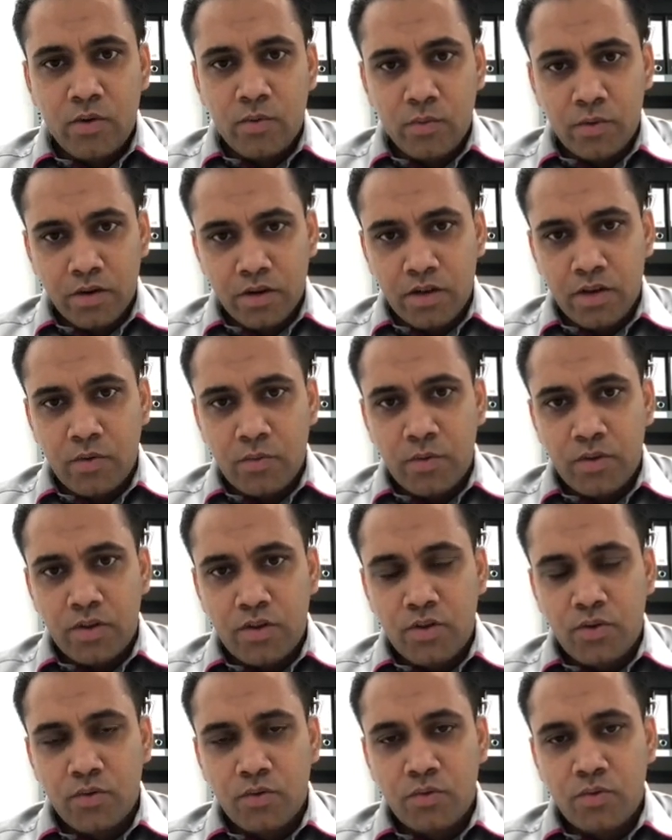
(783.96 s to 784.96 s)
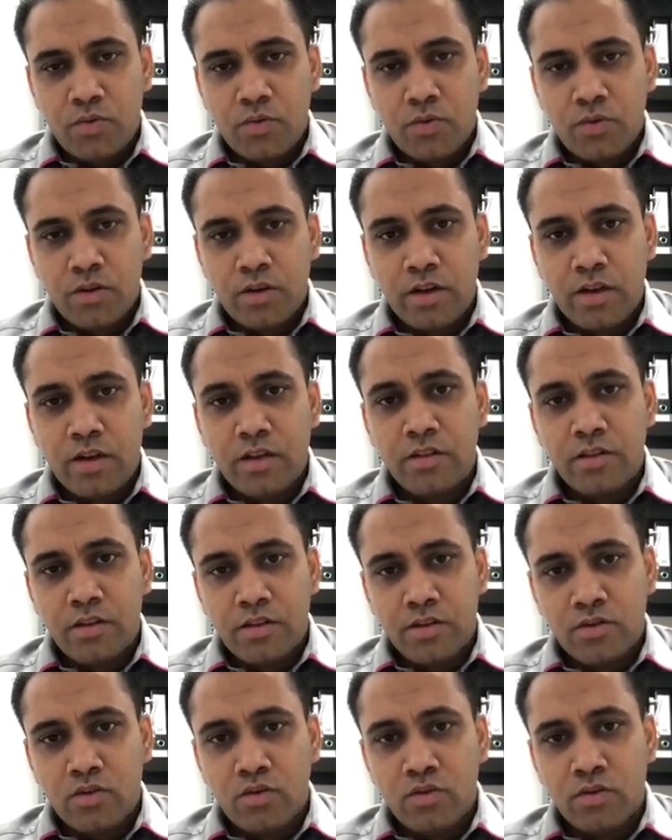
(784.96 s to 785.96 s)
Working with you in
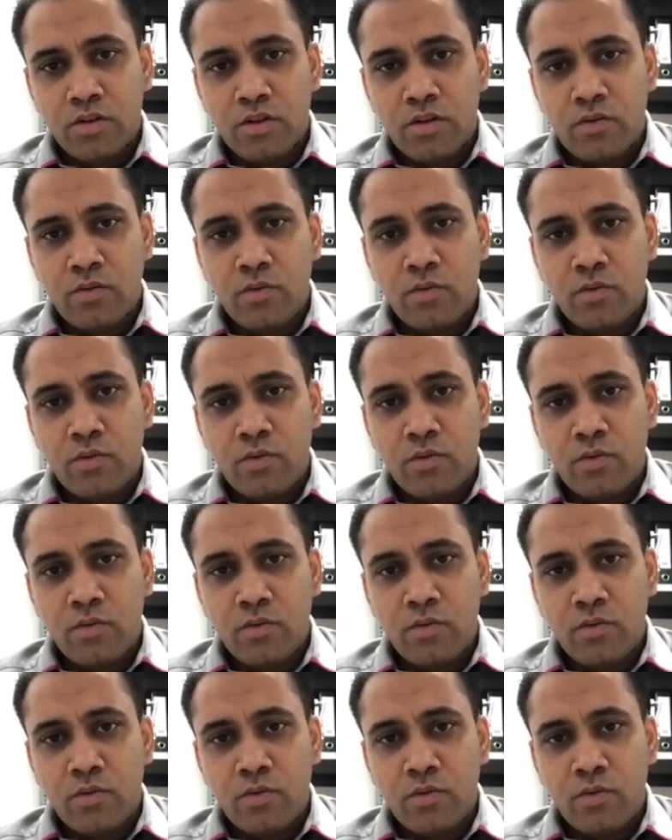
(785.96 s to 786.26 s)
this hotel